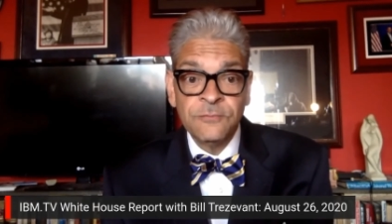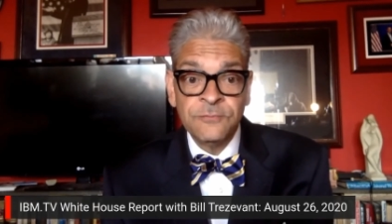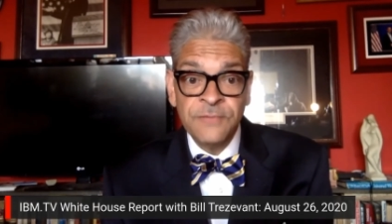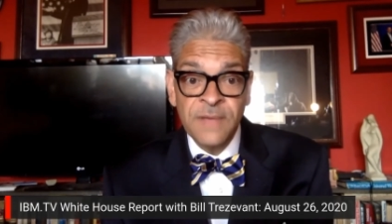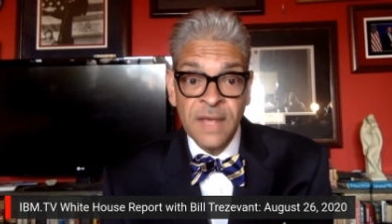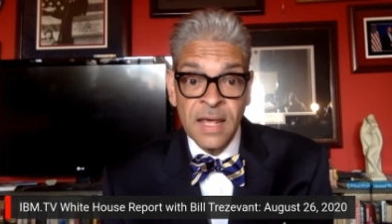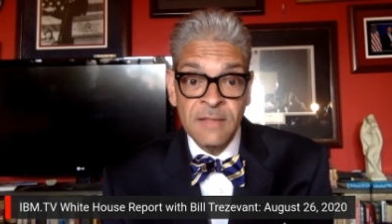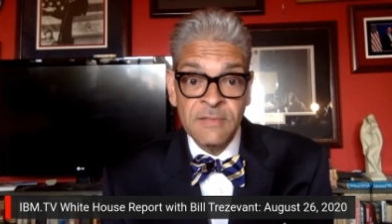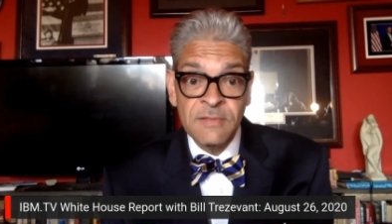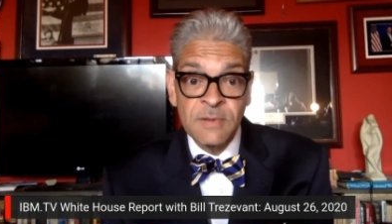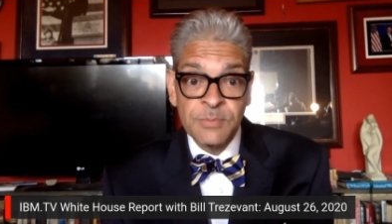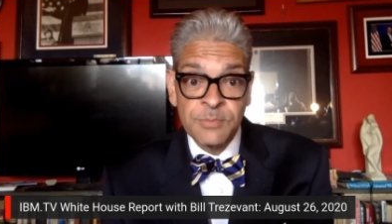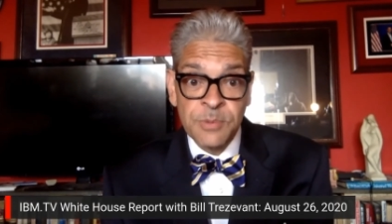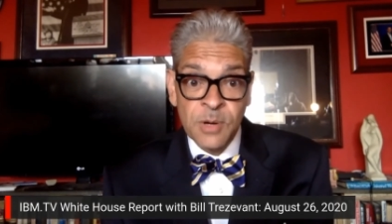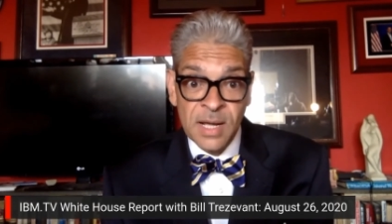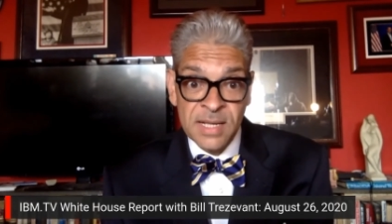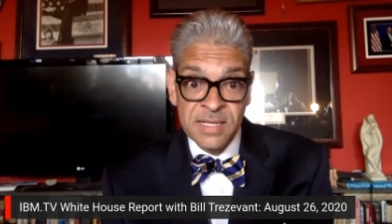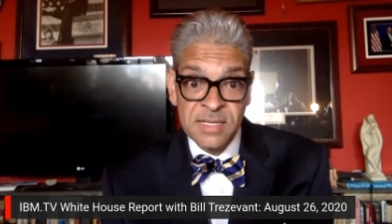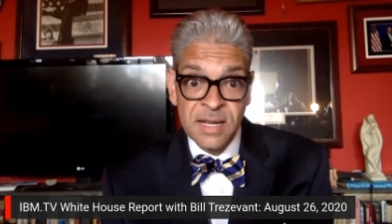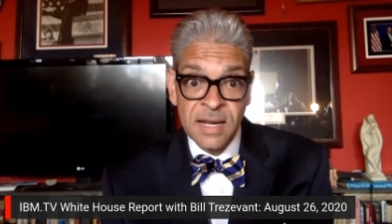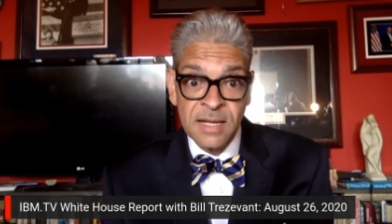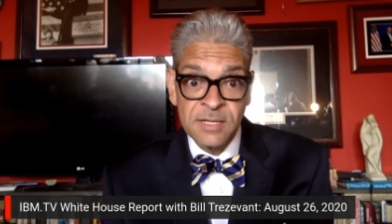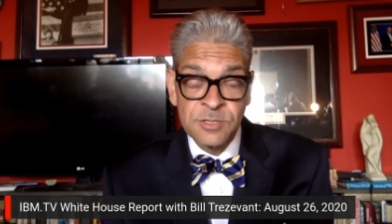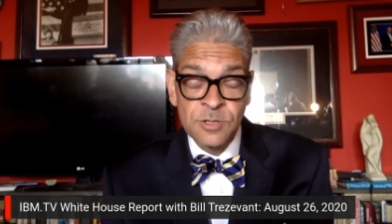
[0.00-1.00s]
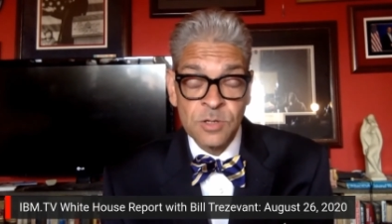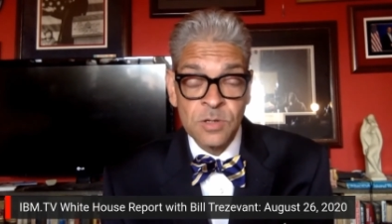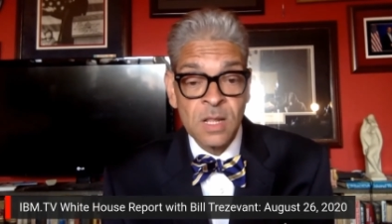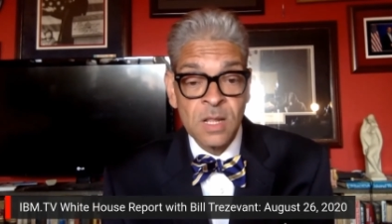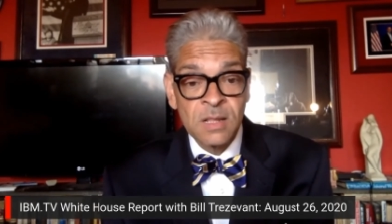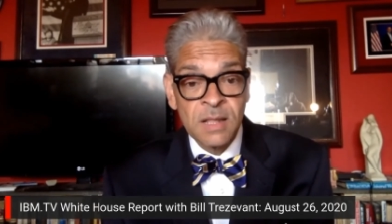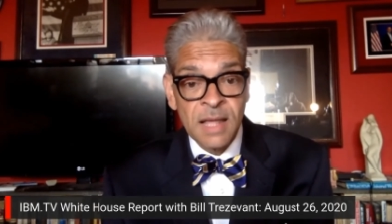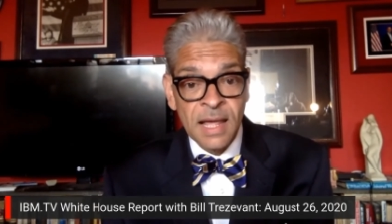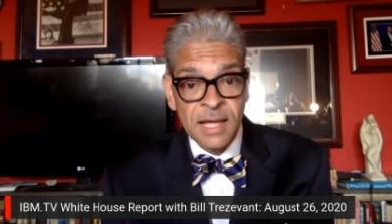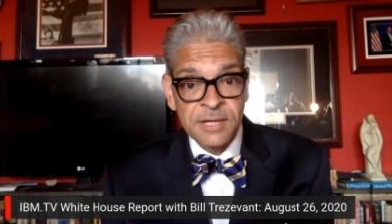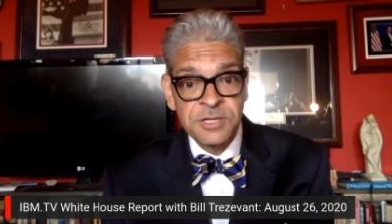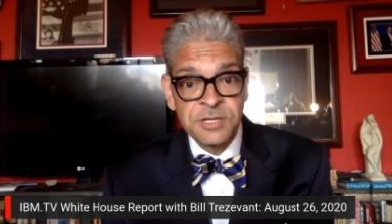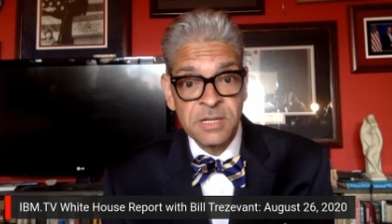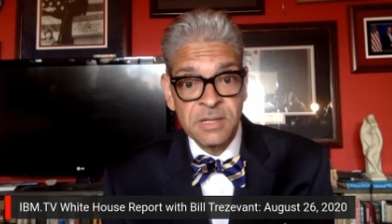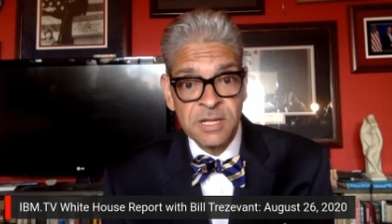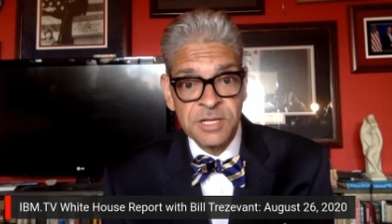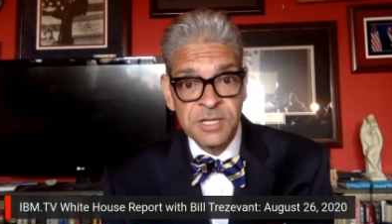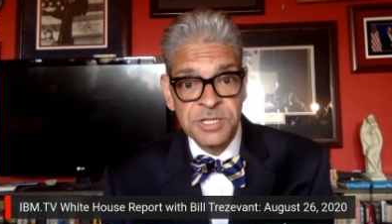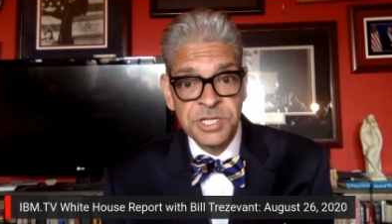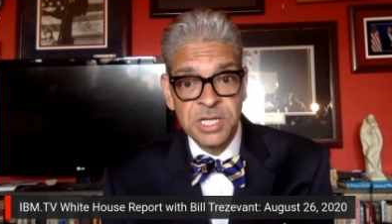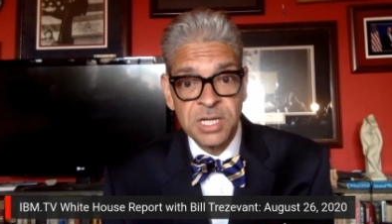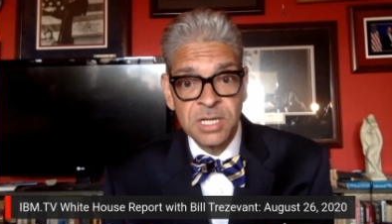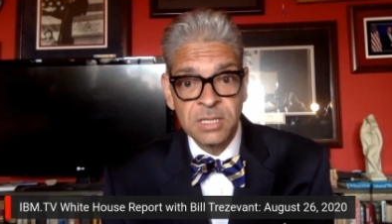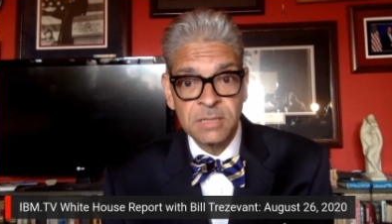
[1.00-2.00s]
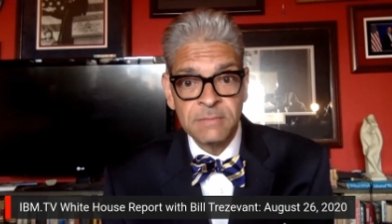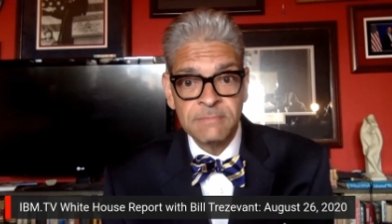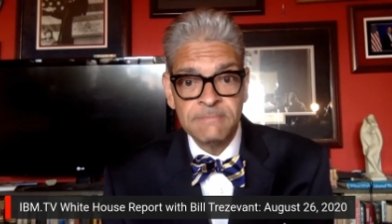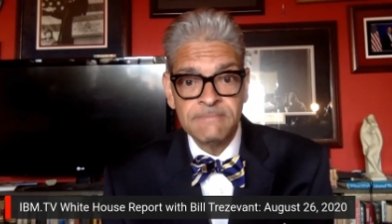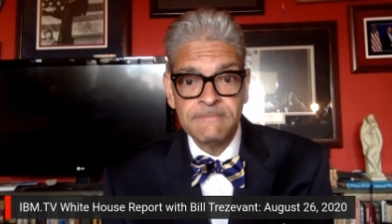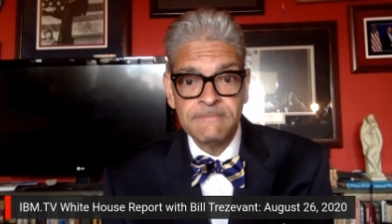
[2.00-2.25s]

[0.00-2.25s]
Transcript: in the presidential election this year.